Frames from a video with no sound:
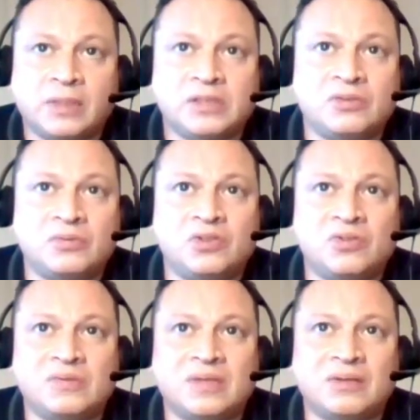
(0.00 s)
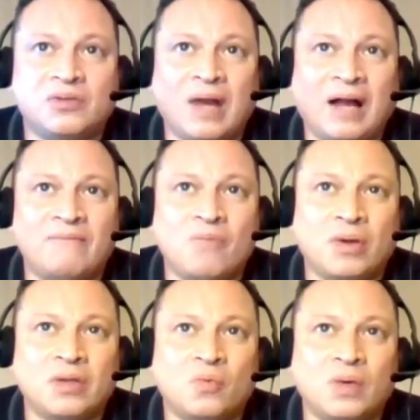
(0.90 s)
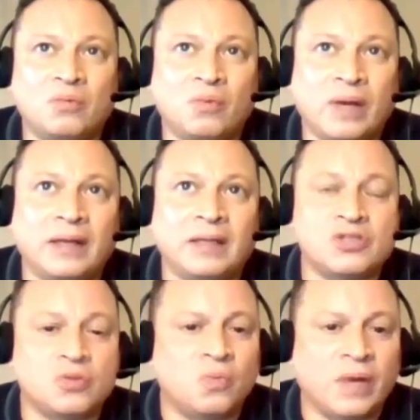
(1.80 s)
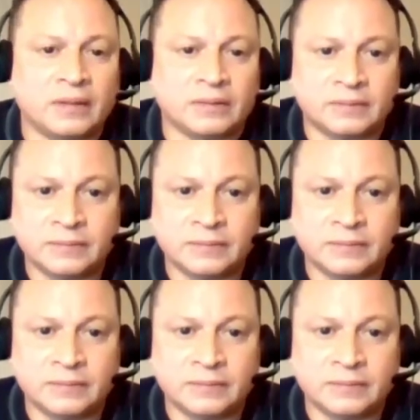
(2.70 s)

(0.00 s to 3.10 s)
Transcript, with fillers: but you you you have more than one way to win.